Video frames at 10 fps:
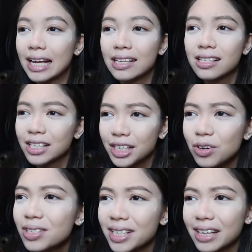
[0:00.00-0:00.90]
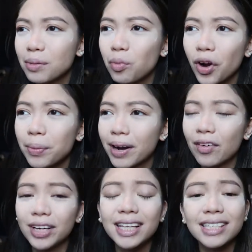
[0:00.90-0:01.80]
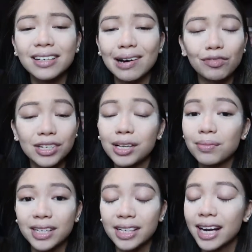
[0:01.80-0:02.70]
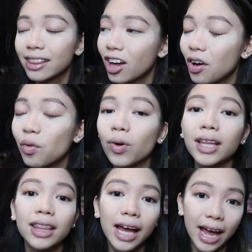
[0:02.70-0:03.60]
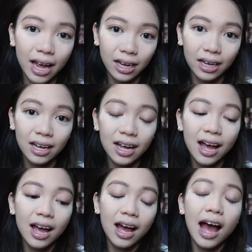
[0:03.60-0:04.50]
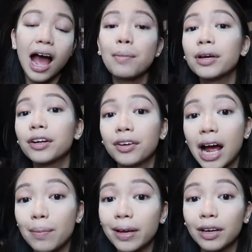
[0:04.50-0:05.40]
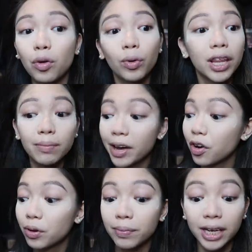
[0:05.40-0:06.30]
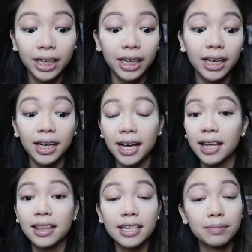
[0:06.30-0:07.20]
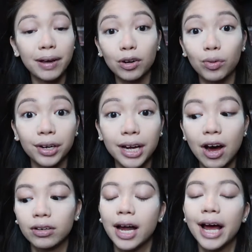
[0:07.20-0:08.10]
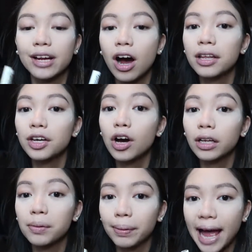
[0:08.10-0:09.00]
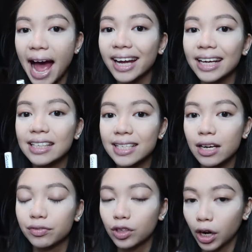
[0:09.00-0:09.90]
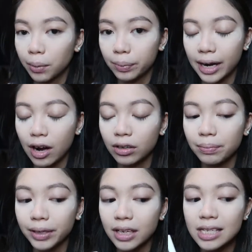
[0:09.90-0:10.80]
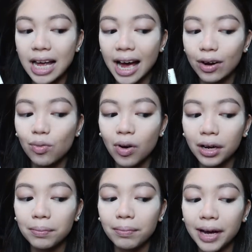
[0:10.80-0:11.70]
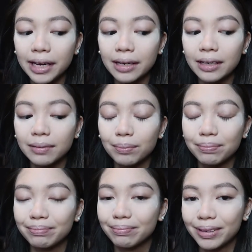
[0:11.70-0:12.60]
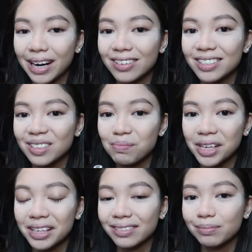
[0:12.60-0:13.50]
is using the boy brow on Instagram for some reason. I thought, what the heck? I'm gonna grab it with my own money. This better work out. I got the color black instead of dark brown because I want my brows to be